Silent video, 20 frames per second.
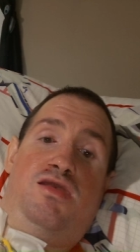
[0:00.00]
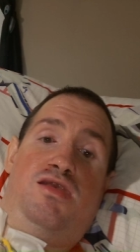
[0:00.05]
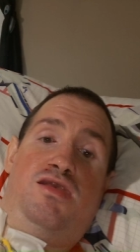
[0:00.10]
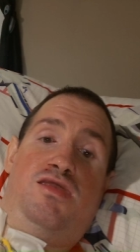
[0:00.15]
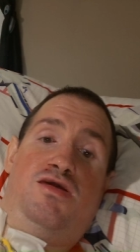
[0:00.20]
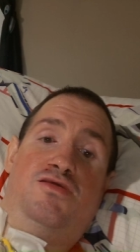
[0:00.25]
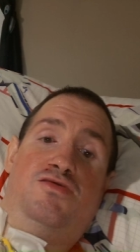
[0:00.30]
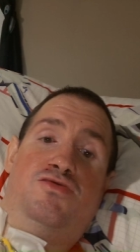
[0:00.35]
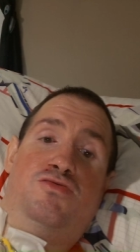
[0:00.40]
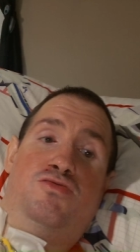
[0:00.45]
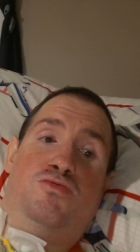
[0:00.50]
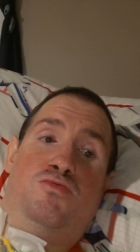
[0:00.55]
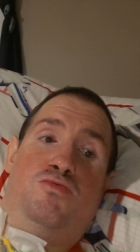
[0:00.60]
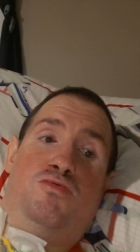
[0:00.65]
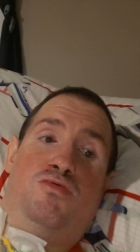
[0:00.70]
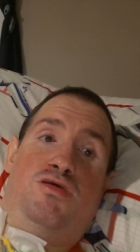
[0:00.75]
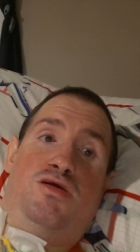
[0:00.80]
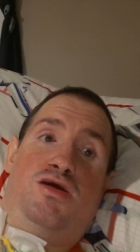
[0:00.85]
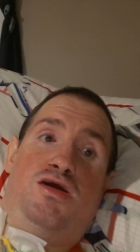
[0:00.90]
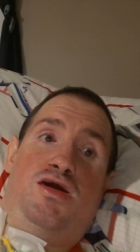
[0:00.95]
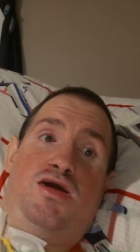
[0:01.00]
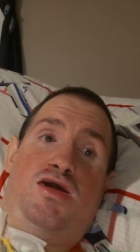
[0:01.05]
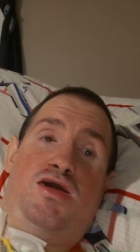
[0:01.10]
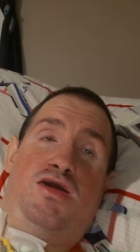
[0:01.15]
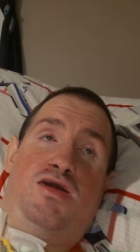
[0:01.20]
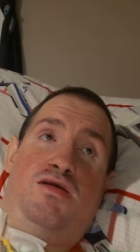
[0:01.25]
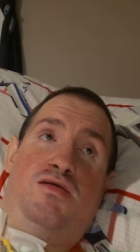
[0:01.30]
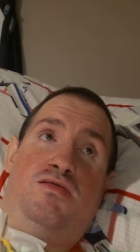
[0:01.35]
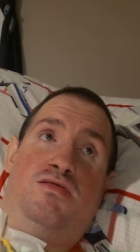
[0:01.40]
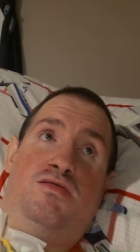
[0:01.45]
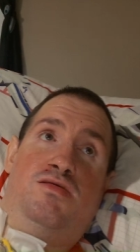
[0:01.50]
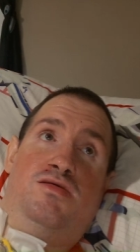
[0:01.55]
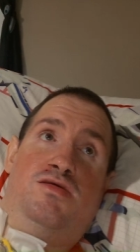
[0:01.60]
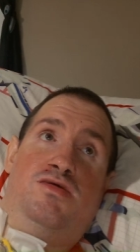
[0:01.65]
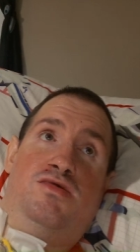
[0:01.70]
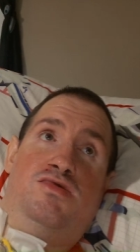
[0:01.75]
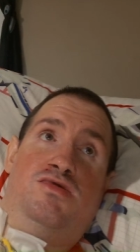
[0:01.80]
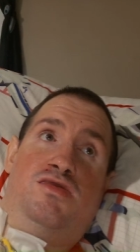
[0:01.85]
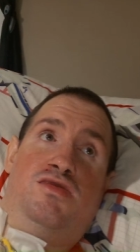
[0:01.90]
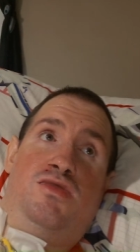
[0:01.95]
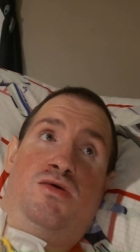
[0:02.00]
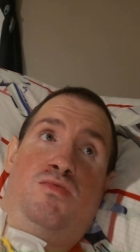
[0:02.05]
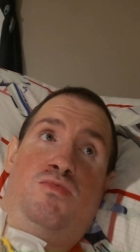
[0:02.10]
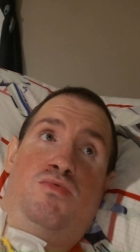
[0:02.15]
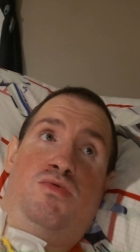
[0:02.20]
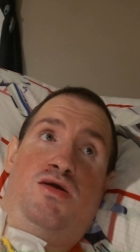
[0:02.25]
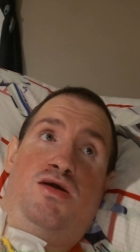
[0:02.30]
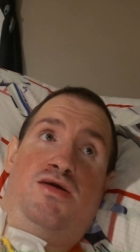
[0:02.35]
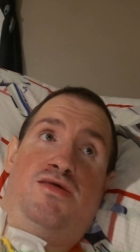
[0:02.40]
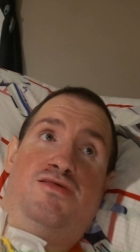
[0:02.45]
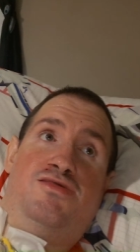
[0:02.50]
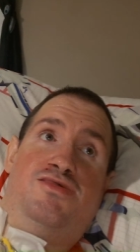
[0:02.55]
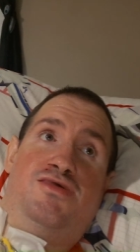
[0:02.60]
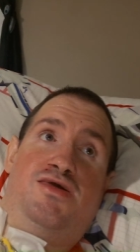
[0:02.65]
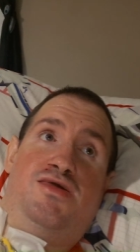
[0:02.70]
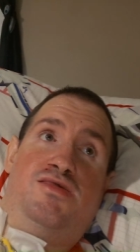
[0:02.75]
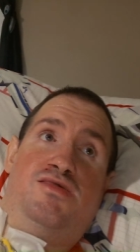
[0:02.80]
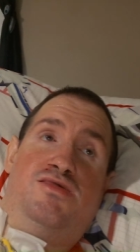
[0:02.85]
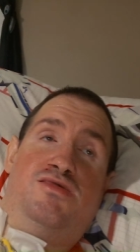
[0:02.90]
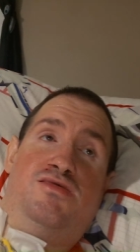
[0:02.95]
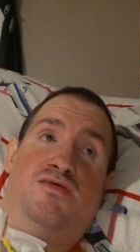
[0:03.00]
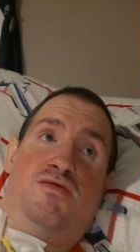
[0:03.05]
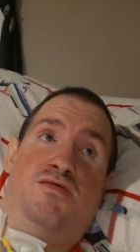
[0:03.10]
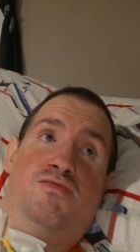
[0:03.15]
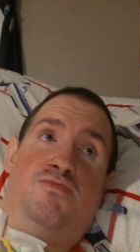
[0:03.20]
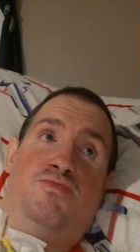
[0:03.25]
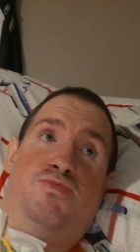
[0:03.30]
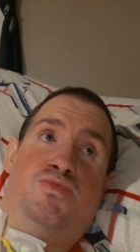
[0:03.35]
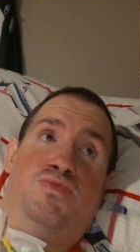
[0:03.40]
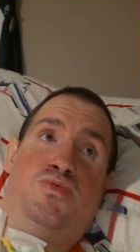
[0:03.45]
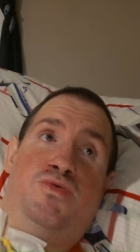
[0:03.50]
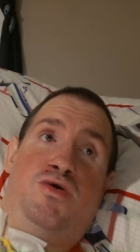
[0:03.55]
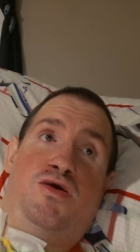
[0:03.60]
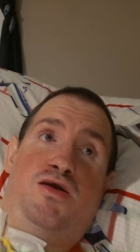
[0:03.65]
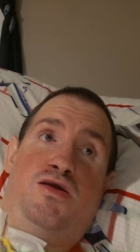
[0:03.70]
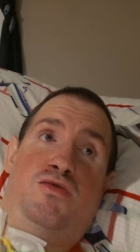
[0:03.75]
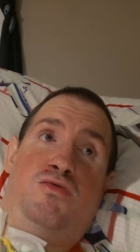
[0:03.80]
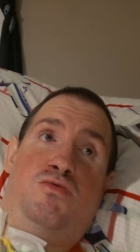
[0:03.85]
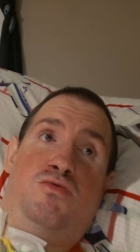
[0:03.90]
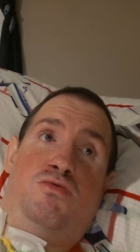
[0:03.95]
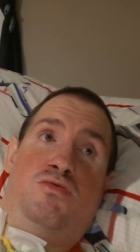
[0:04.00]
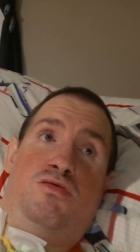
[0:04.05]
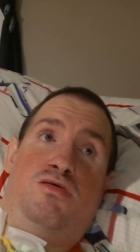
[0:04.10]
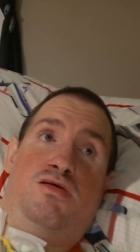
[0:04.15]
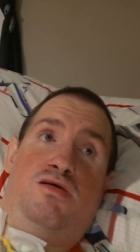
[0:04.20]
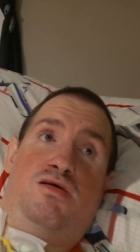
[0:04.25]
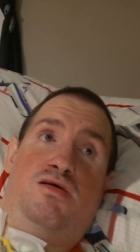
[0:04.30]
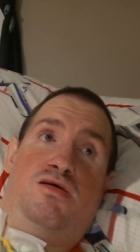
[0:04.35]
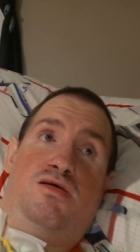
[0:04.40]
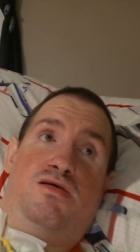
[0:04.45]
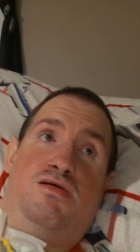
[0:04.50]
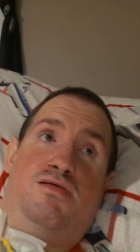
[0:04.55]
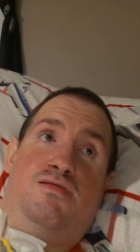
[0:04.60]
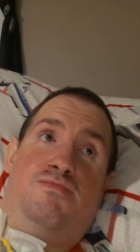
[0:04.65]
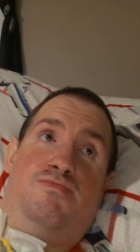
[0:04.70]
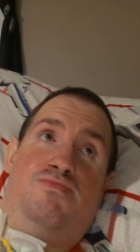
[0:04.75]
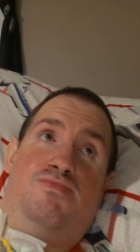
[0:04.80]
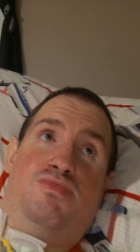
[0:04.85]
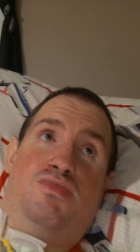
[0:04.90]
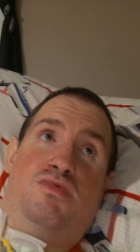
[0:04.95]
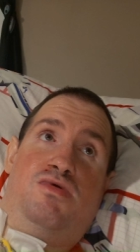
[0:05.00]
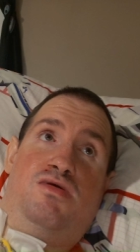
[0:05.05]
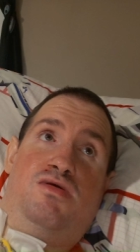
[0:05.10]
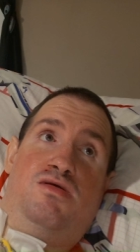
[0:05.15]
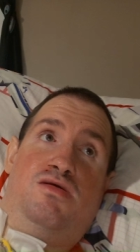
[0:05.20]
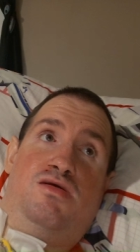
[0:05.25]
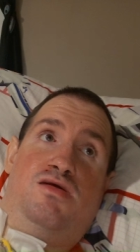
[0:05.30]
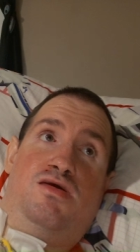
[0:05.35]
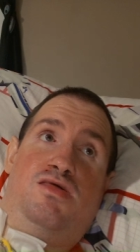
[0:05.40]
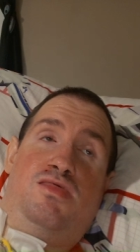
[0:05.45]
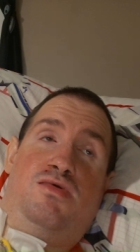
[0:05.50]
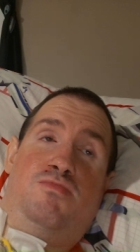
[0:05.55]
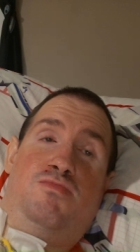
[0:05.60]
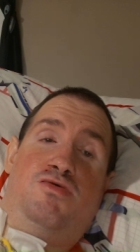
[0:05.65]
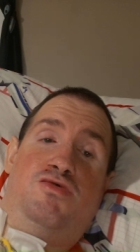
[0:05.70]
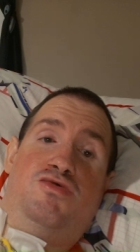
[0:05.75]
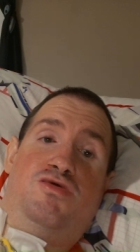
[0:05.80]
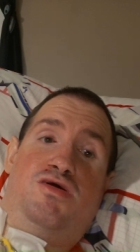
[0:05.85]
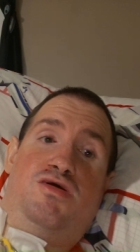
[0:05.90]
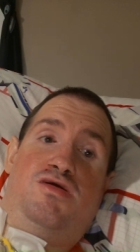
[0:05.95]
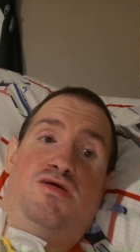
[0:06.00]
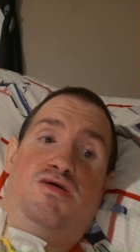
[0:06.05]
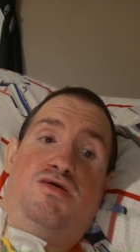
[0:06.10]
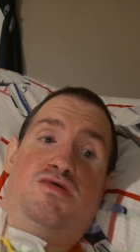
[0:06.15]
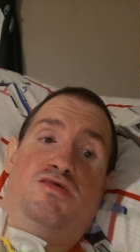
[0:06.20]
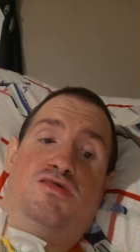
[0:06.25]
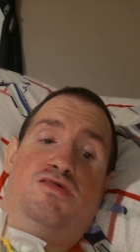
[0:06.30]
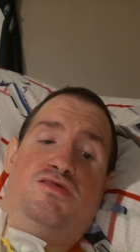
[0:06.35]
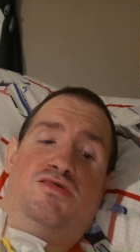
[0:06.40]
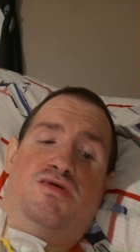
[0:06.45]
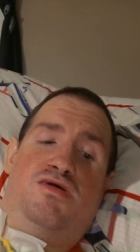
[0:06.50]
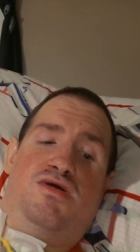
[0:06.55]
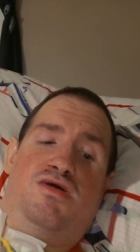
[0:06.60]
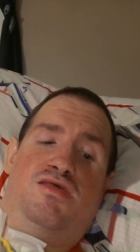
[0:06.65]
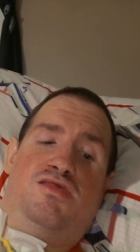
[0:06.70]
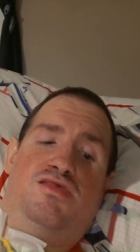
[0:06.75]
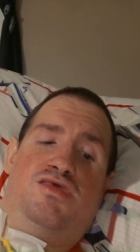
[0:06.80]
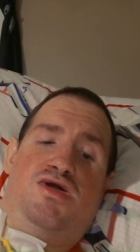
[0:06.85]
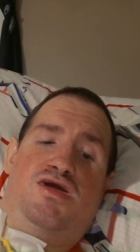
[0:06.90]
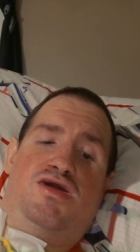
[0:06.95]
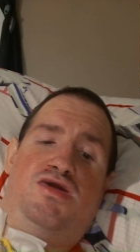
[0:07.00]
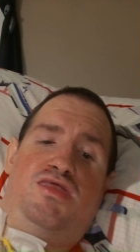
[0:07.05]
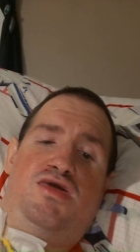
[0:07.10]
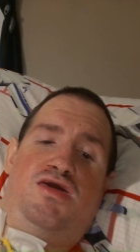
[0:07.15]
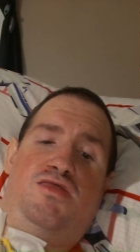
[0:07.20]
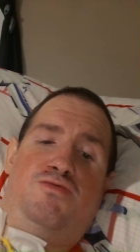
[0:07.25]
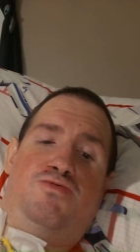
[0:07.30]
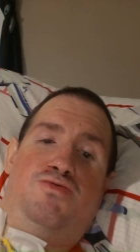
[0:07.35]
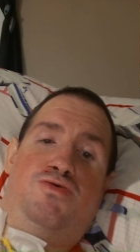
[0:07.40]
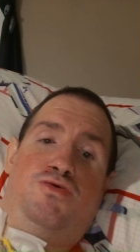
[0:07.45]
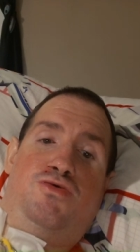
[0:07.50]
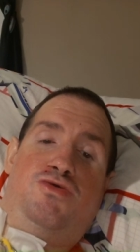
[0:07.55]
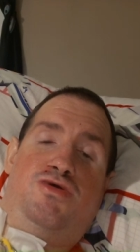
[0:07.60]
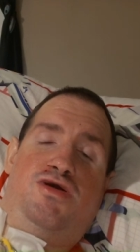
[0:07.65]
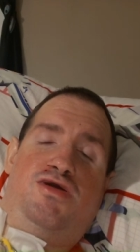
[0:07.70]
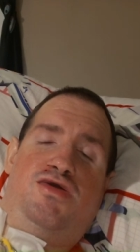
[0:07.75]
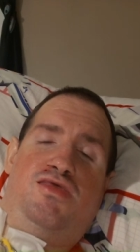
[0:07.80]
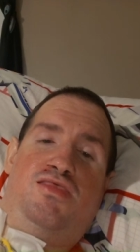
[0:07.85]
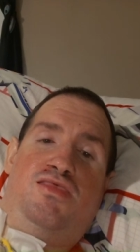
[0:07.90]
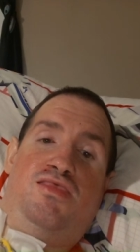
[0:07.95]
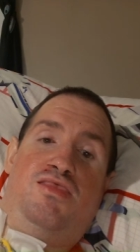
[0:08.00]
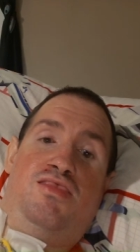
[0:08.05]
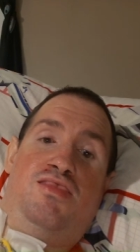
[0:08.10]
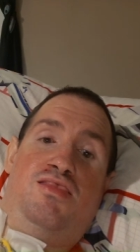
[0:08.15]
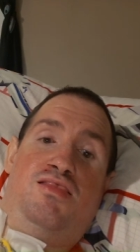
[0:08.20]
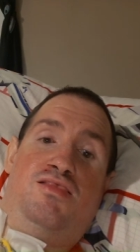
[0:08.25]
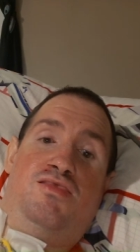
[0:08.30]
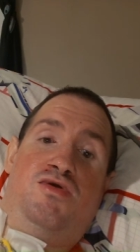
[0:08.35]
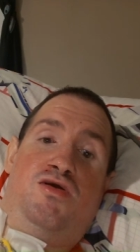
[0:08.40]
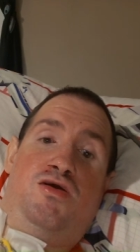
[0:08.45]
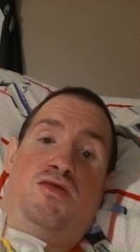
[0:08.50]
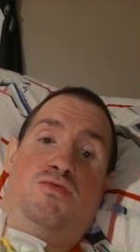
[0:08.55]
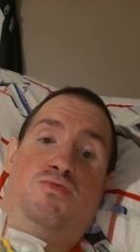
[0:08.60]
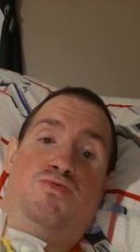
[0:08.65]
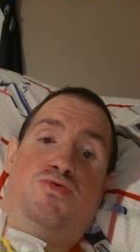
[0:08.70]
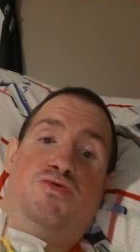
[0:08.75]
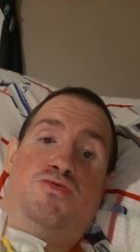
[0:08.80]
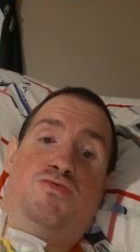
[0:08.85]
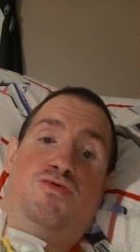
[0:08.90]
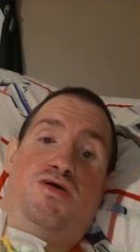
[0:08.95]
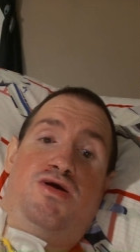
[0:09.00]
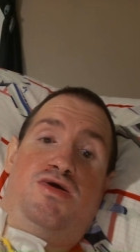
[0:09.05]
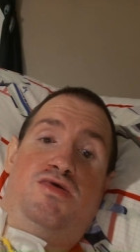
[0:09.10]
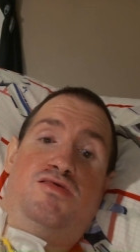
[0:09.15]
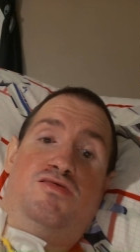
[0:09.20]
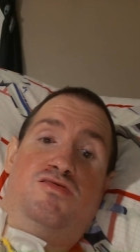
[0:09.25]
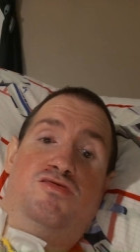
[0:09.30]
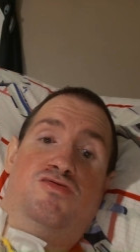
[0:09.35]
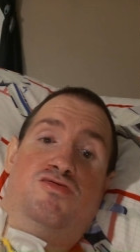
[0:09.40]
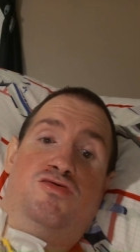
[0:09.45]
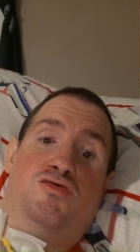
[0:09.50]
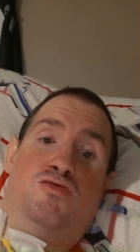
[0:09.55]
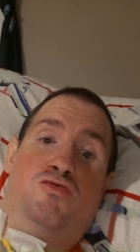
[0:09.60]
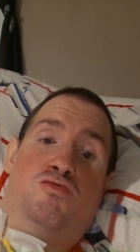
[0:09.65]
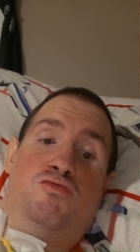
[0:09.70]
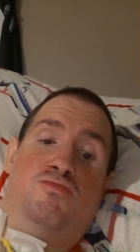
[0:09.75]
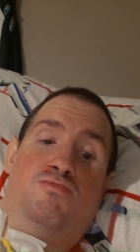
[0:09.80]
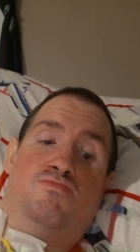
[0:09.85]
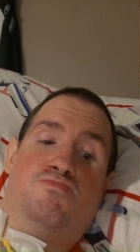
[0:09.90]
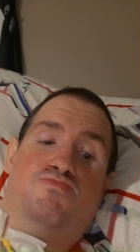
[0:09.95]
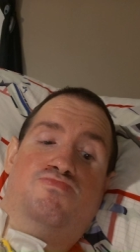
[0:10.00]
Nick Deslauriers is a no nonsense Fighter, And let me tell you, he's taking out a few, taking down a few guys this year.